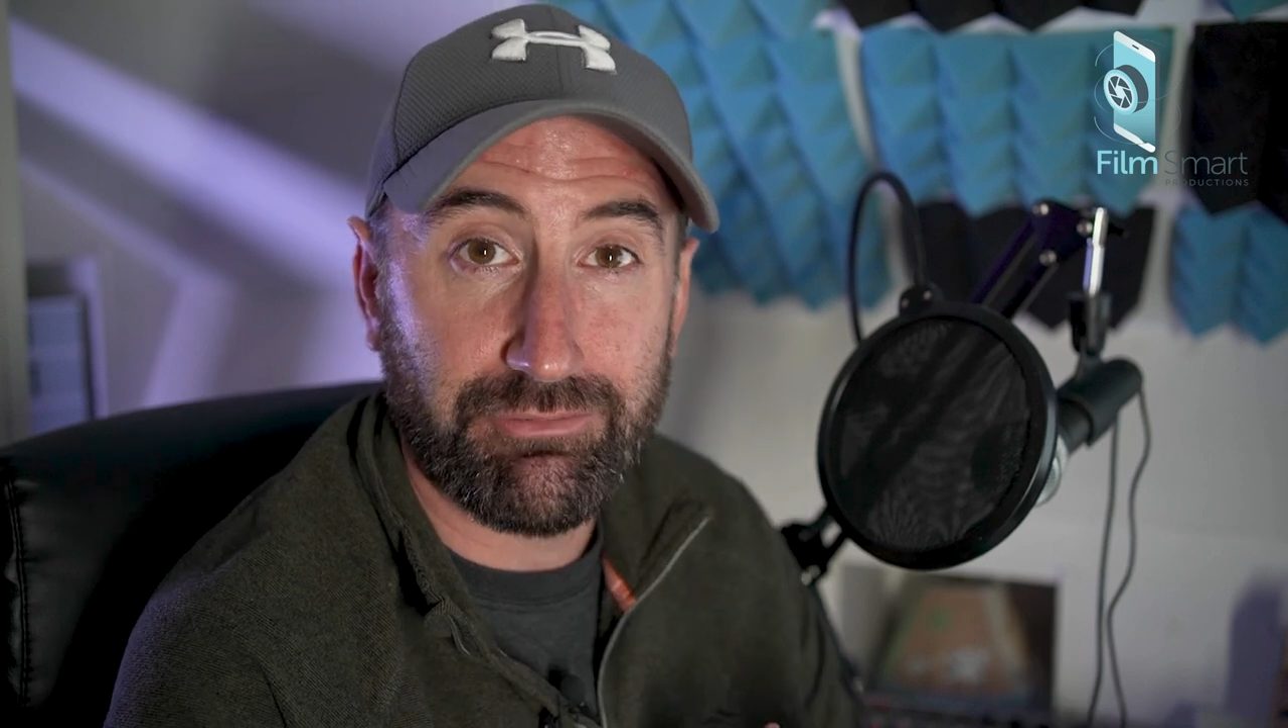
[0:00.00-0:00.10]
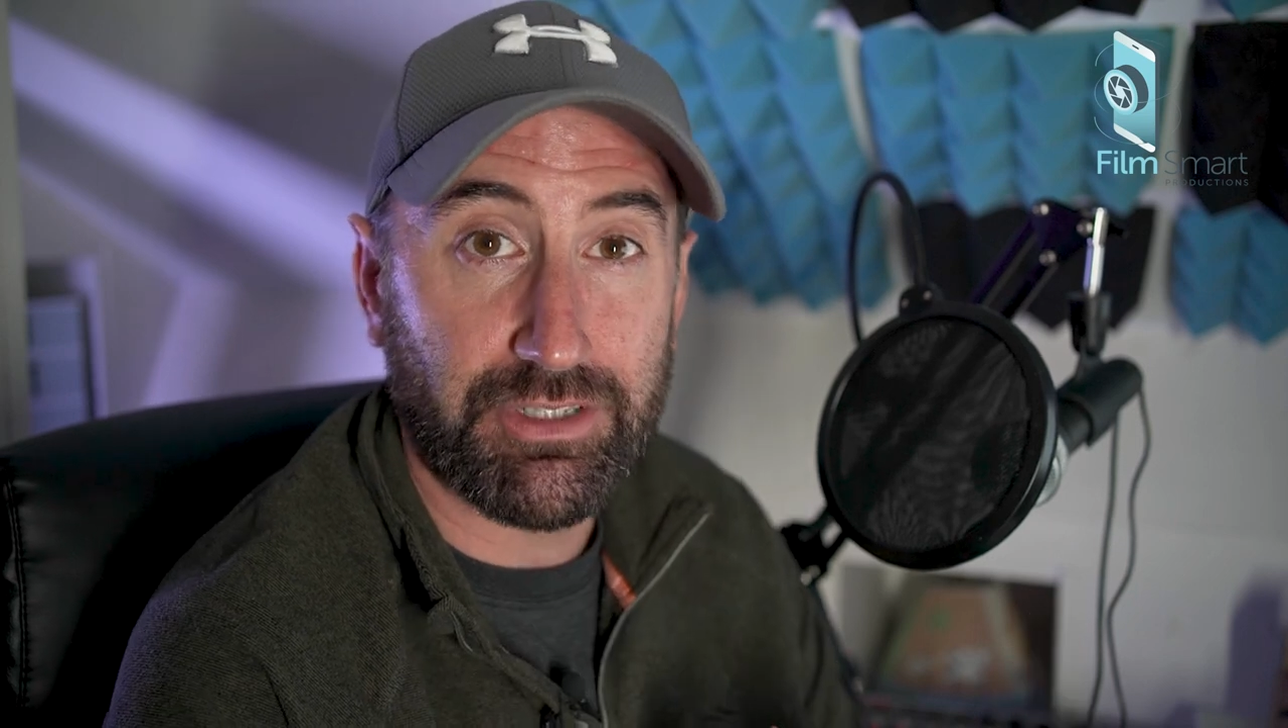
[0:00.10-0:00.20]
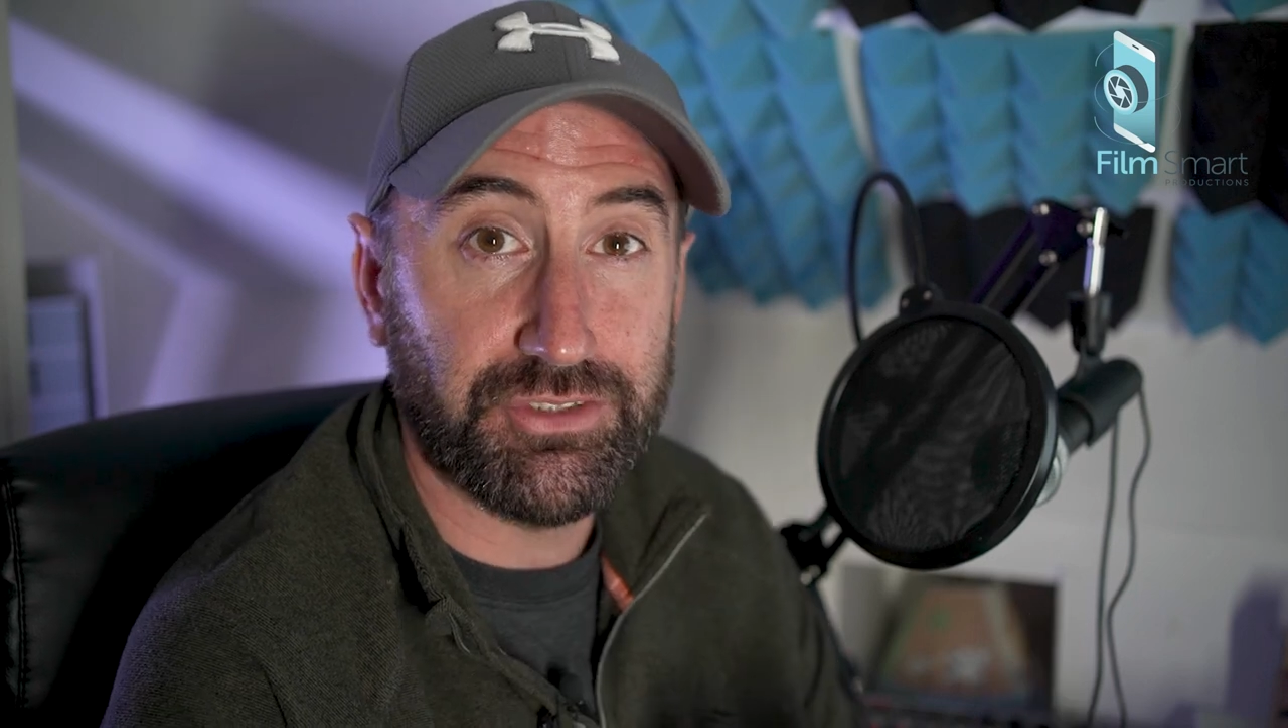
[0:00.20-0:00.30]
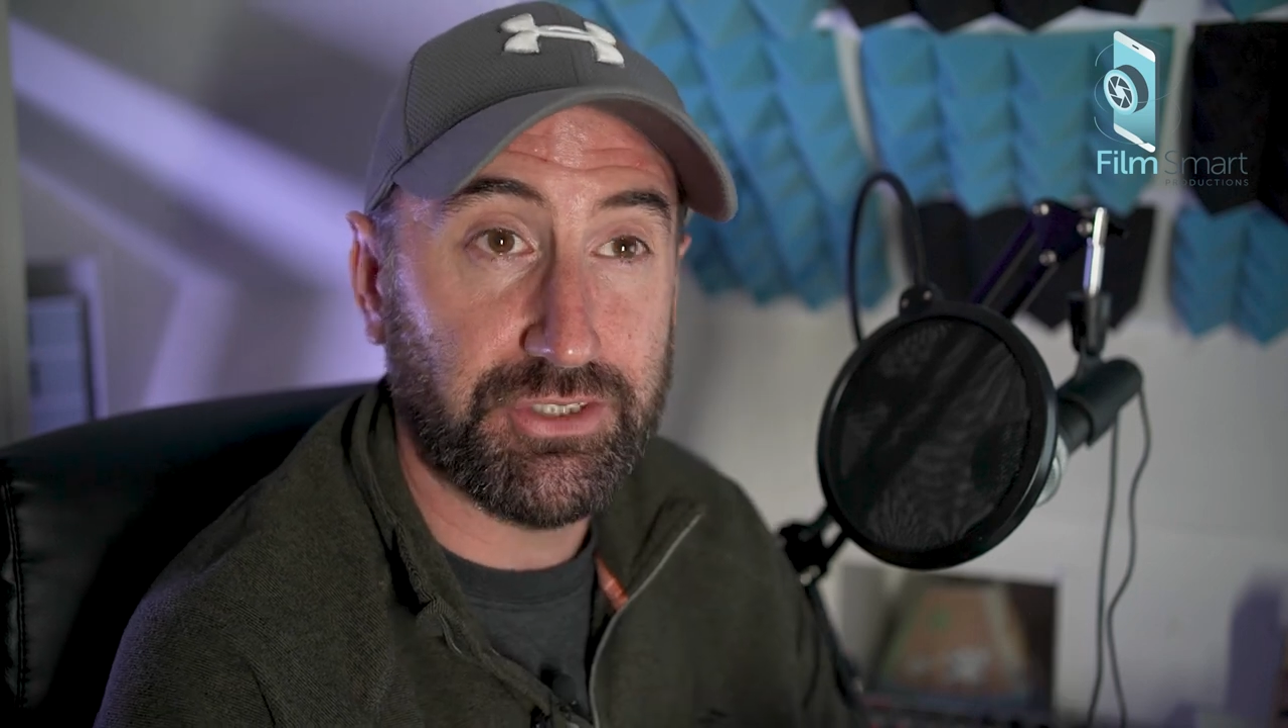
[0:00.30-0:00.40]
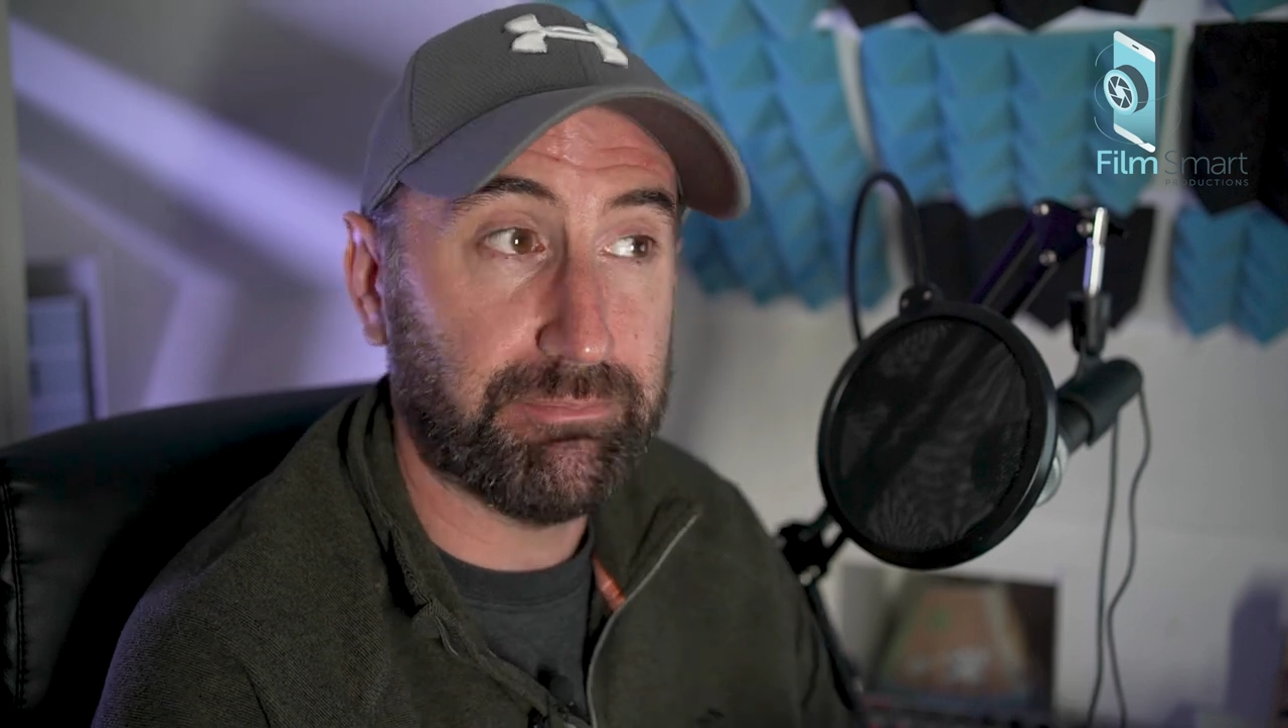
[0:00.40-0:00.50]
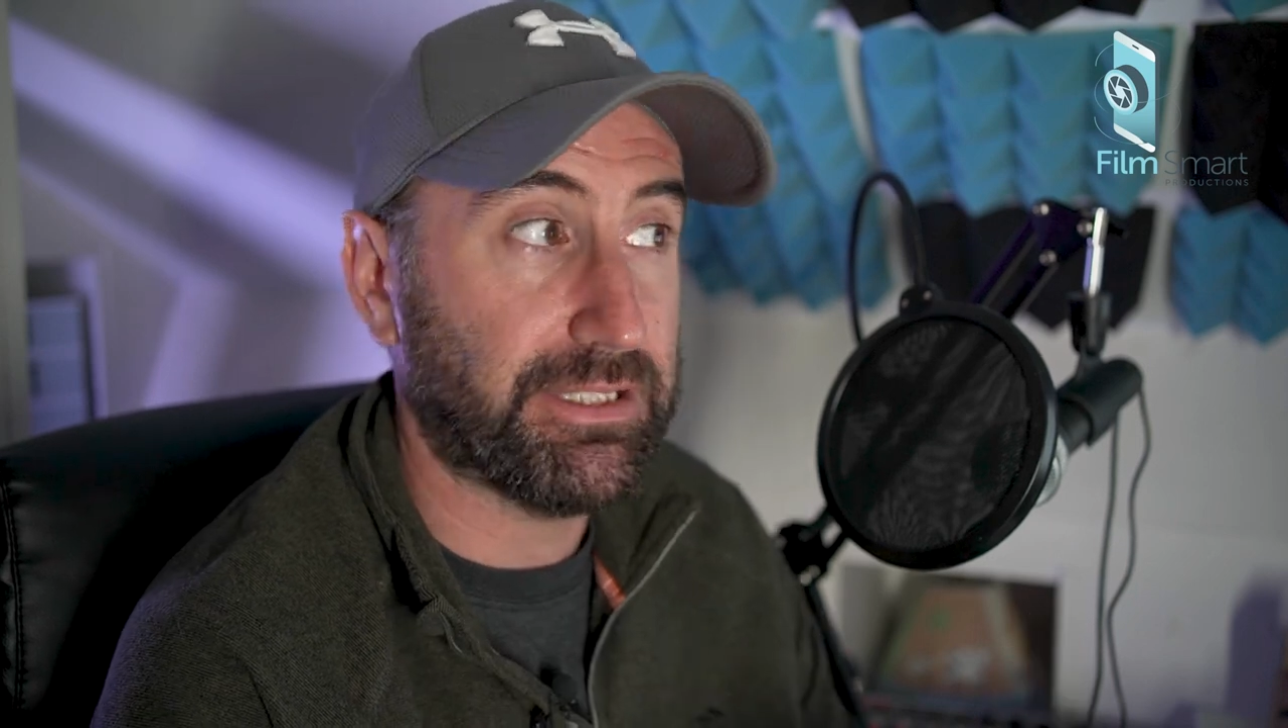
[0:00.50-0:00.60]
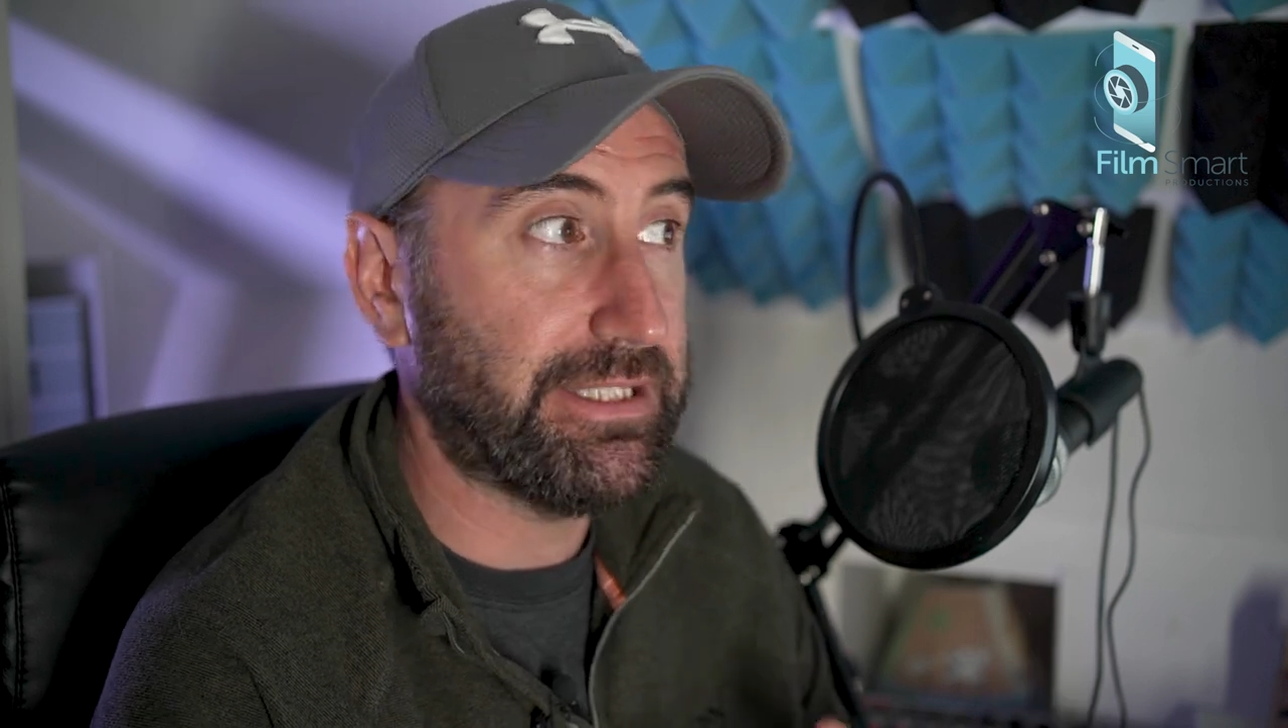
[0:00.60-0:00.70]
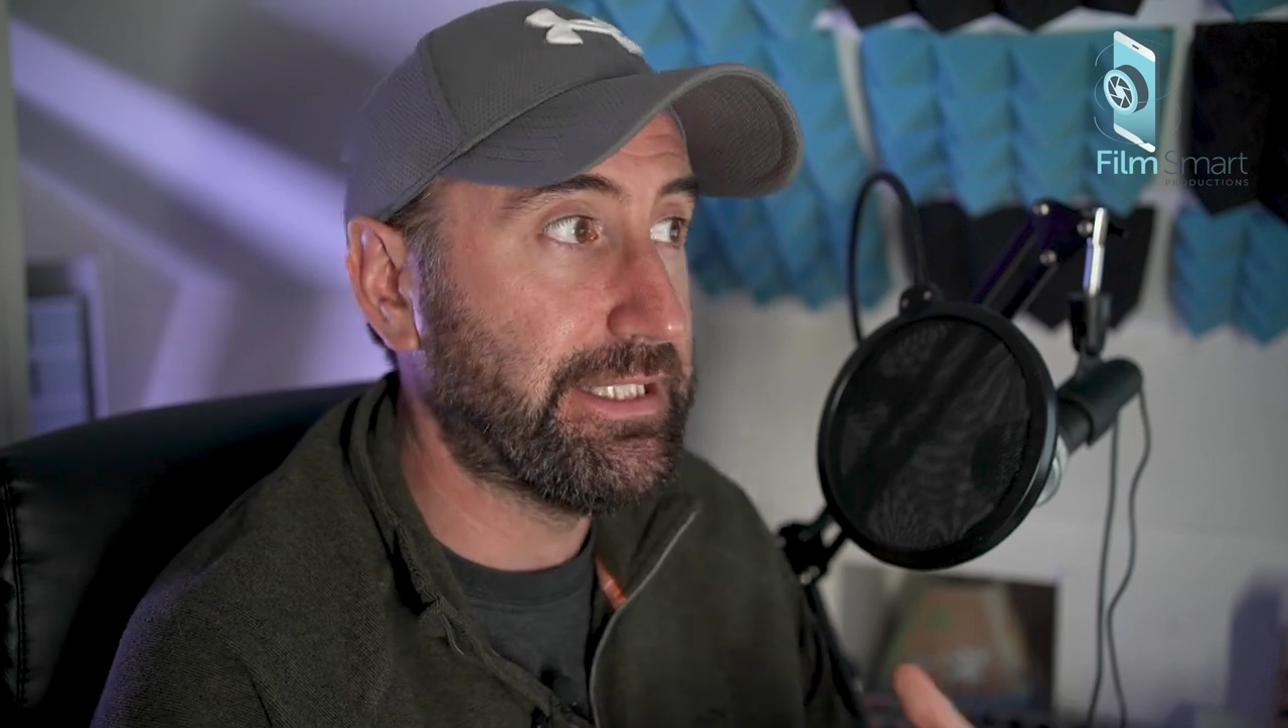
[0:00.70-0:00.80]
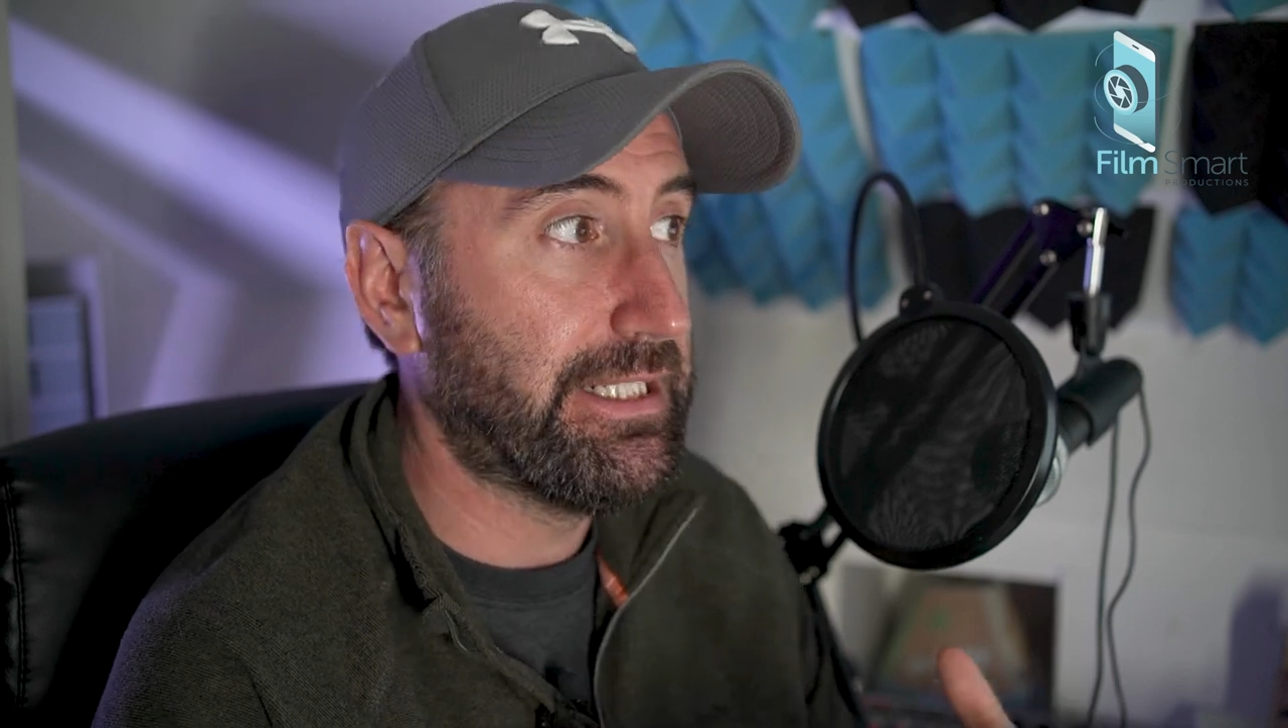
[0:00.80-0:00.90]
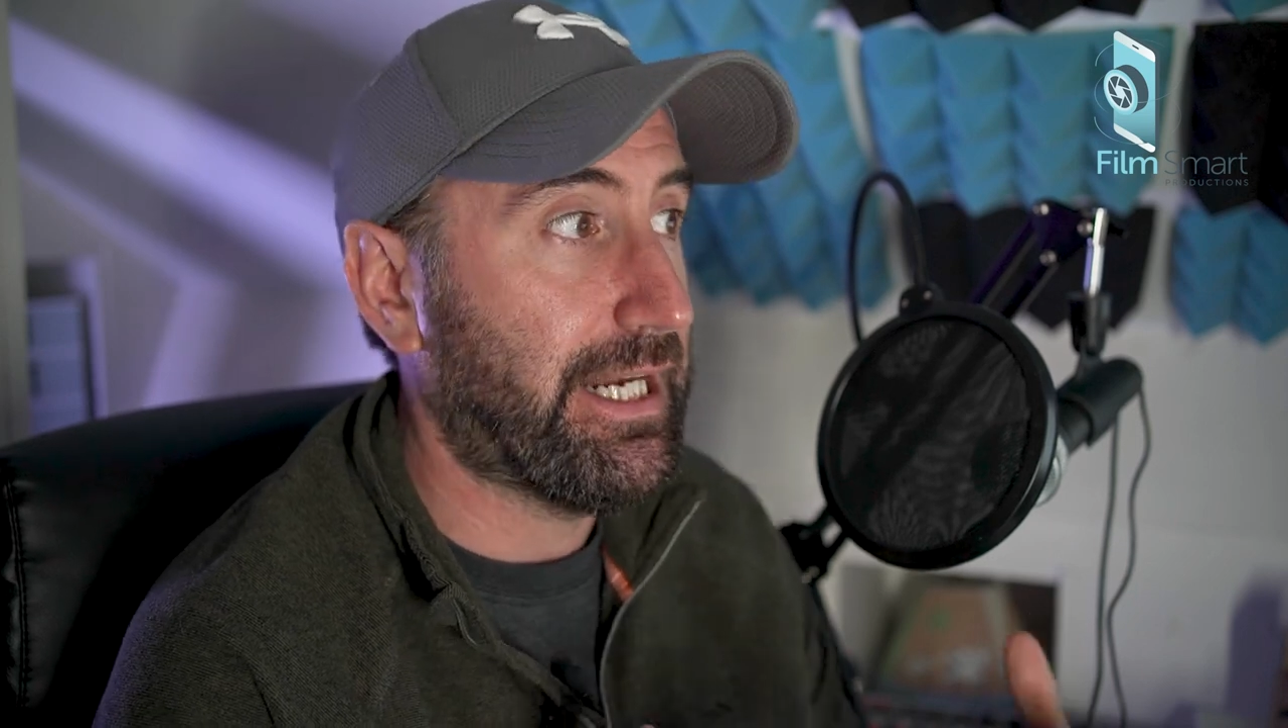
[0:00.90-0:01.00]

very simply